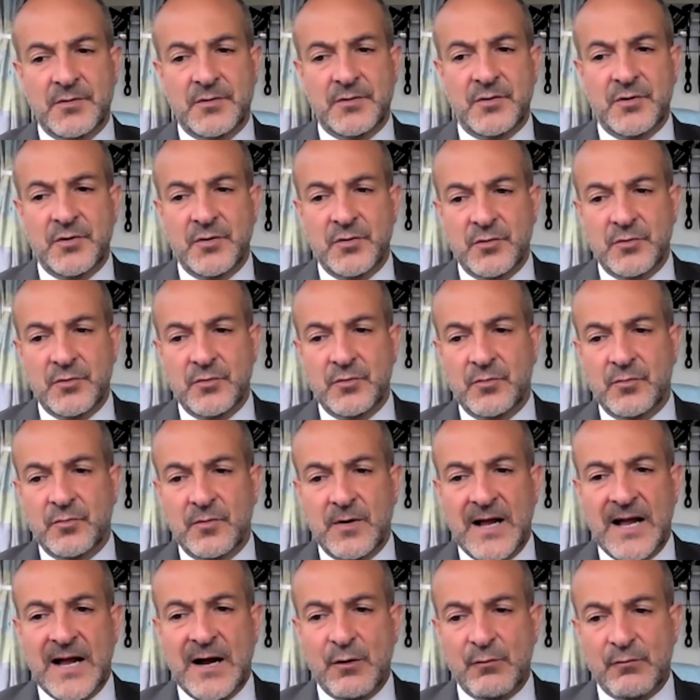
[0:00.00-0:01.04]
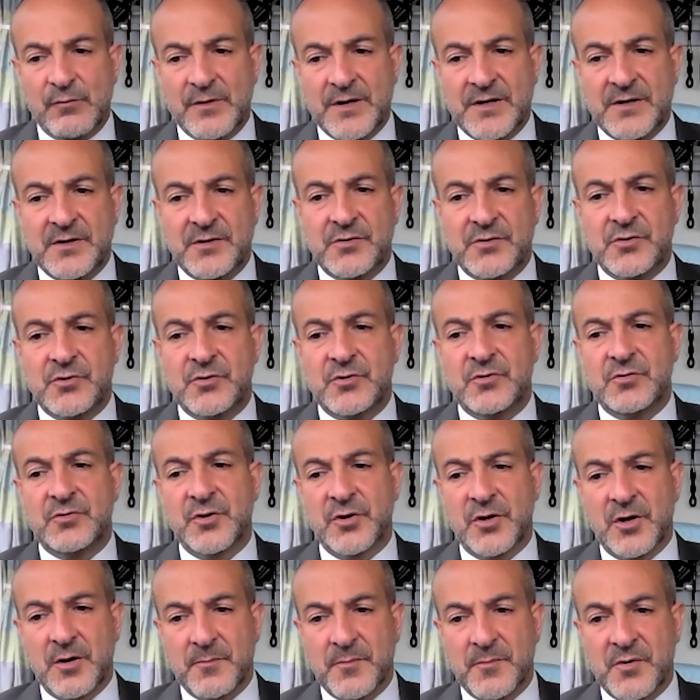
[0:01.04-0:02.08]
to outreach
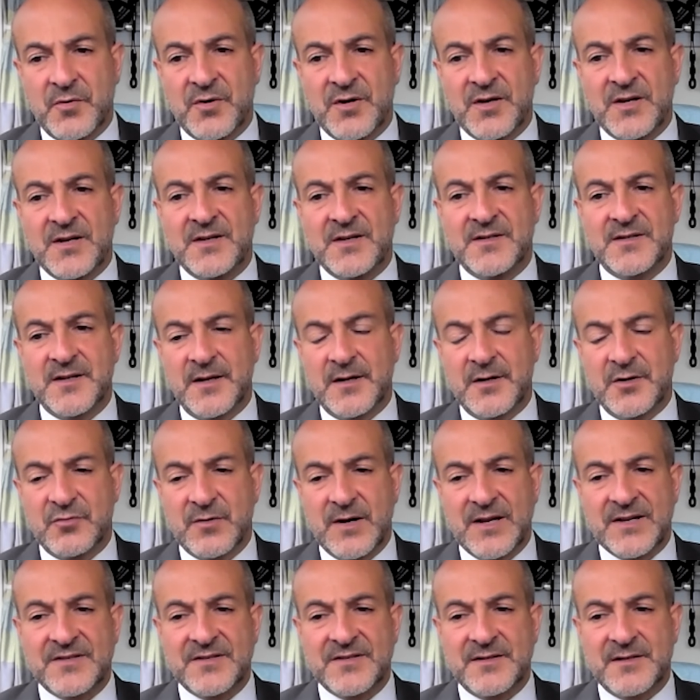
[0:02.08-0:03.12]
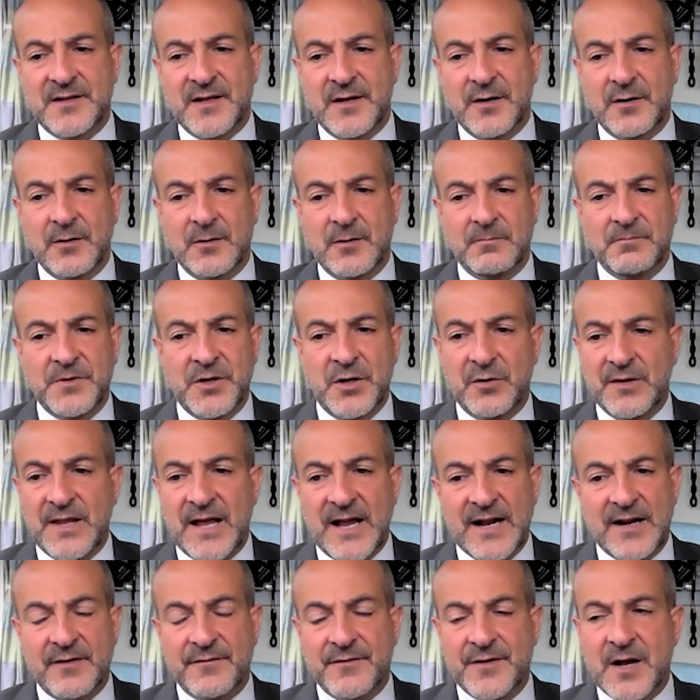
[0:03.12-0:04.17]
to communities and address their
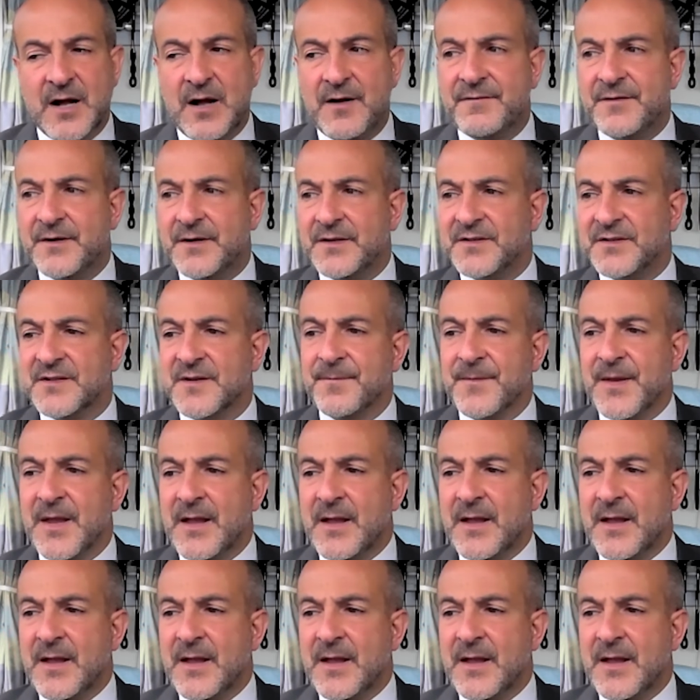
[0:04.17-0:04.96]
lack of confidence.